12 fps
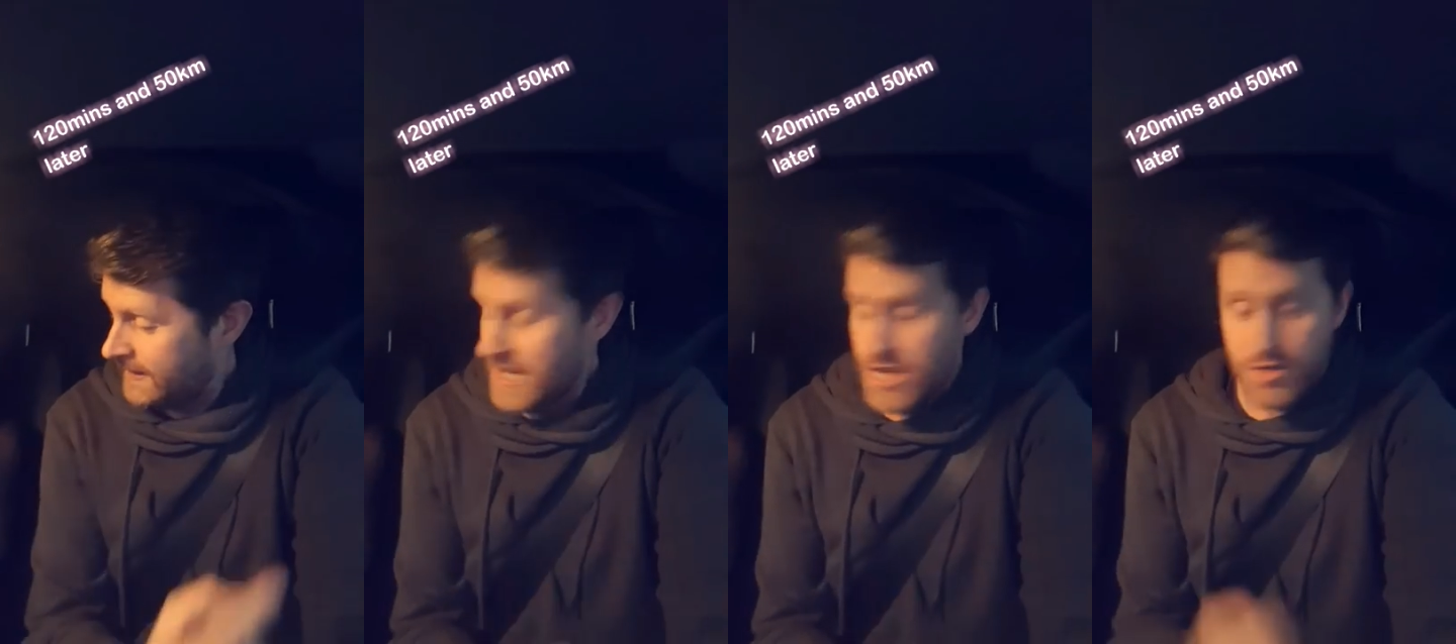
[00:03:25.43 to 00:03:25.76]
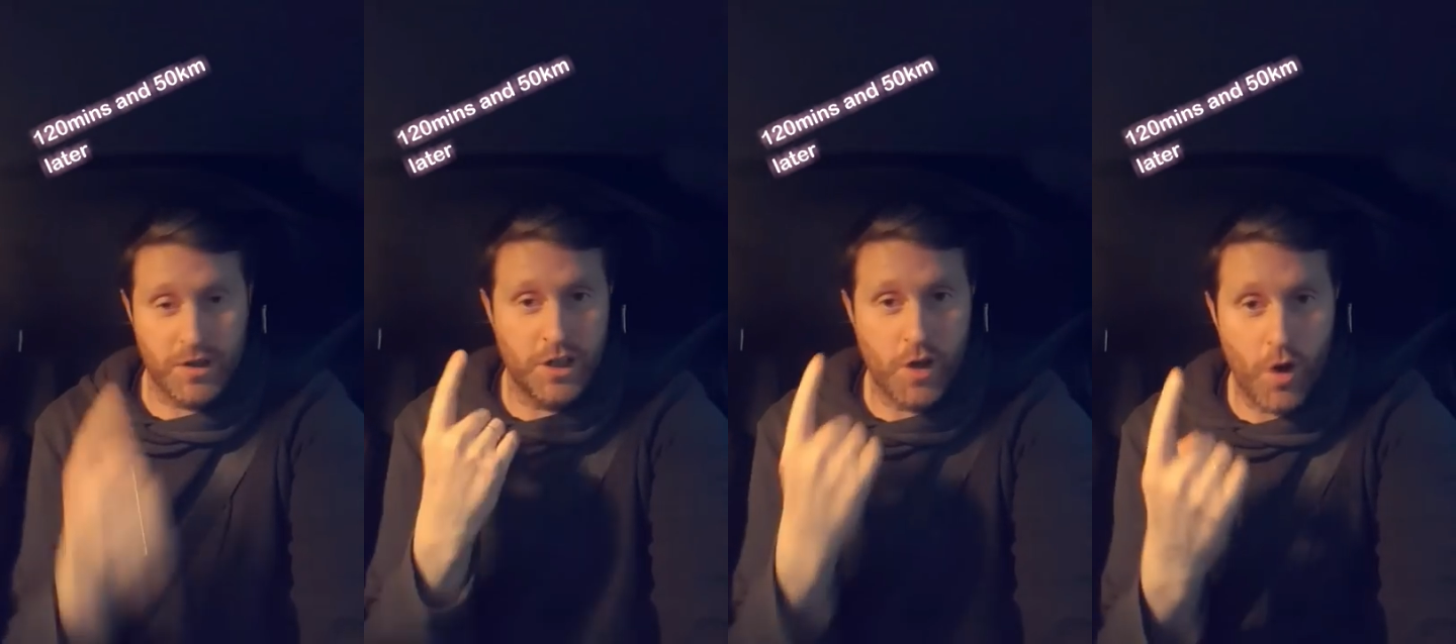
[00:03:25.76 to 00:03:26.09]
So
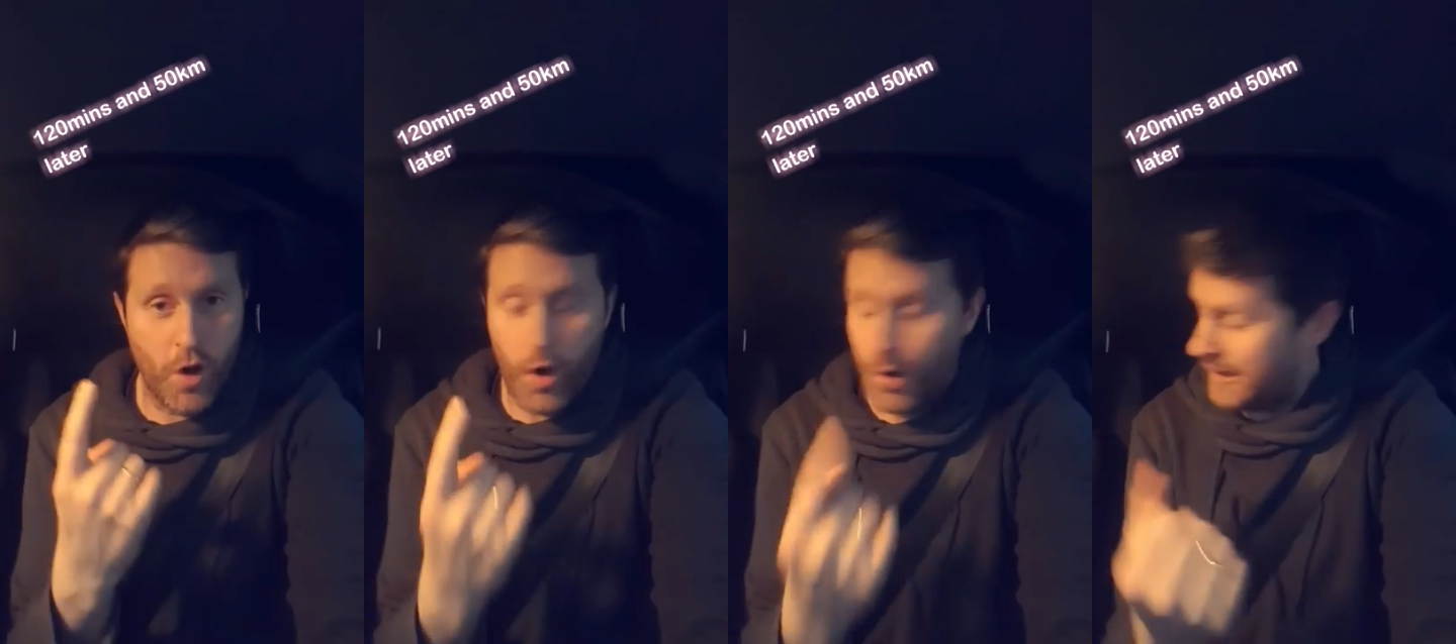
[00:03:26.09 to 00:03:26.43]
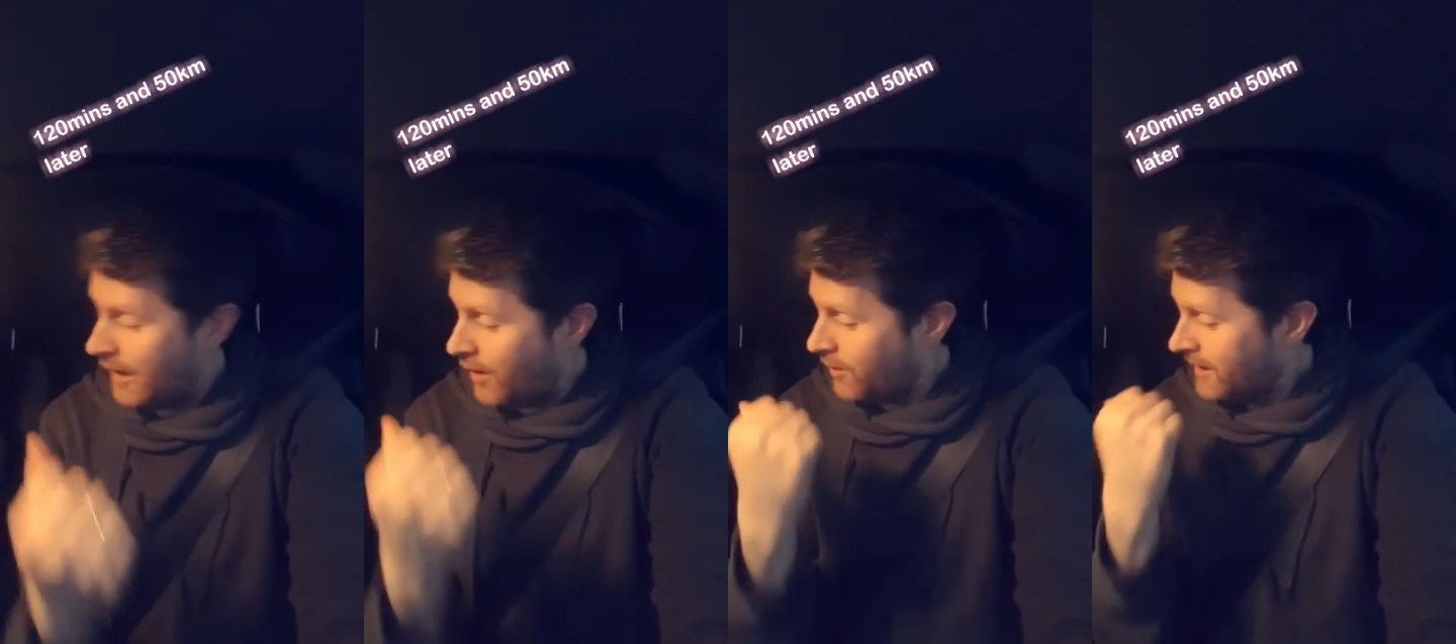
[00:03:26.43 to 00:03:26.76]
I'm gonna go home
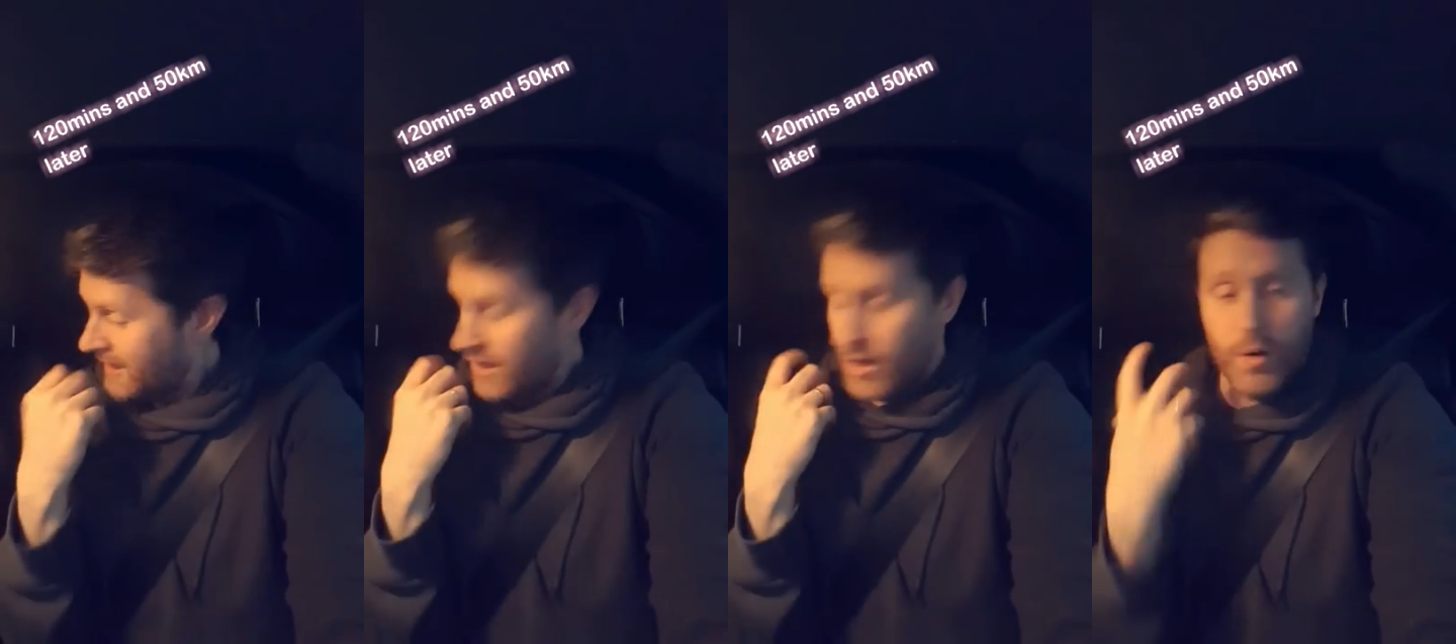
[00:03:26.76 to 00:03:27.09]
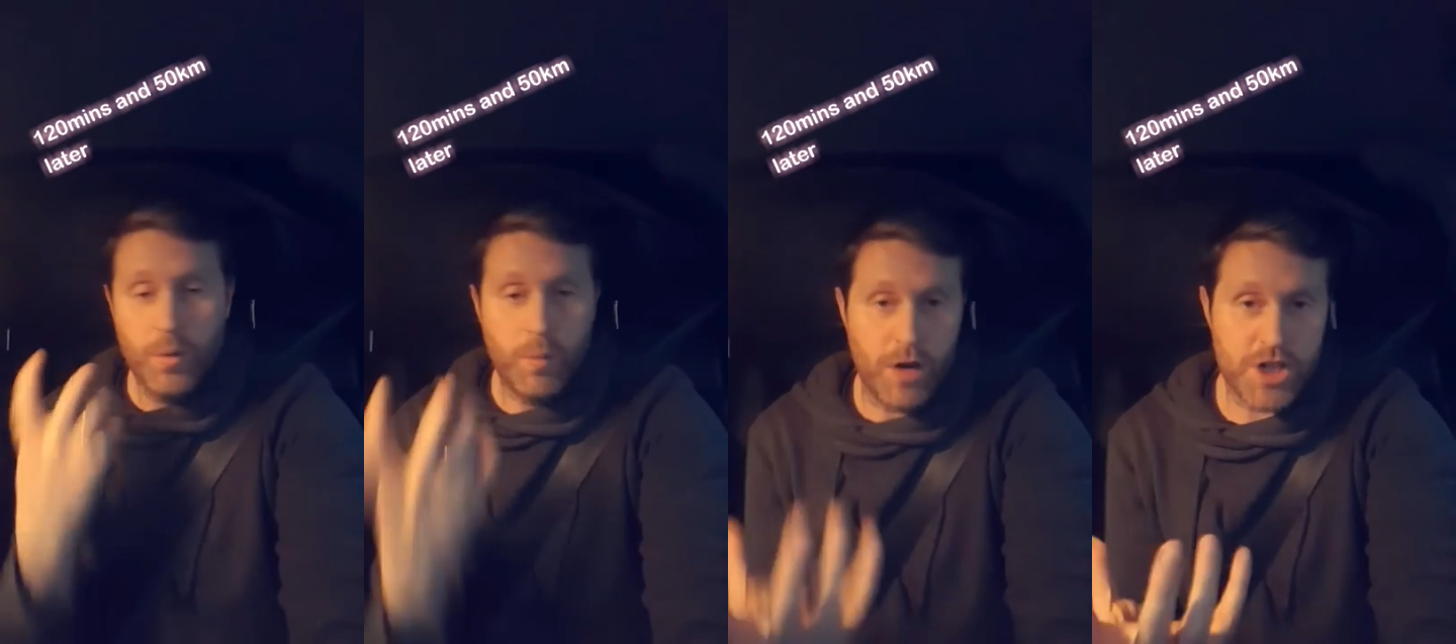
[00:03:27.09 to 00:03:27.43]
now,
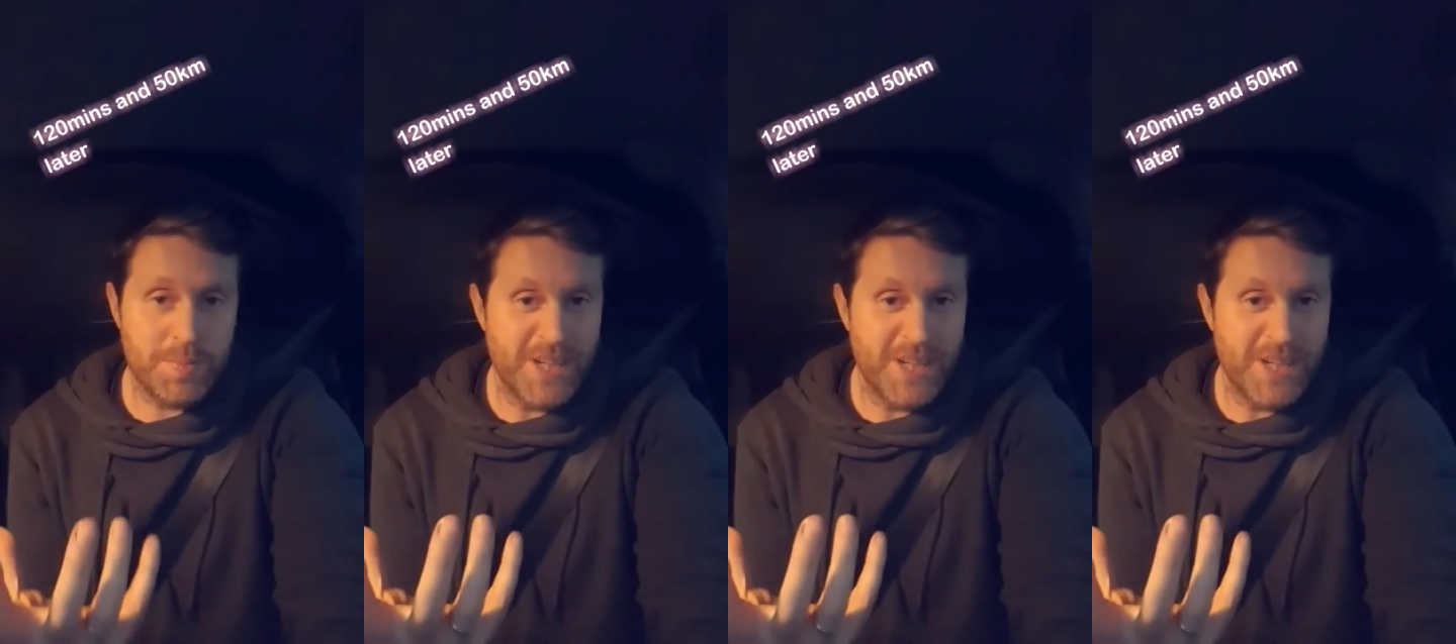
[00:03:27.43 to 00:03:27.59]
wash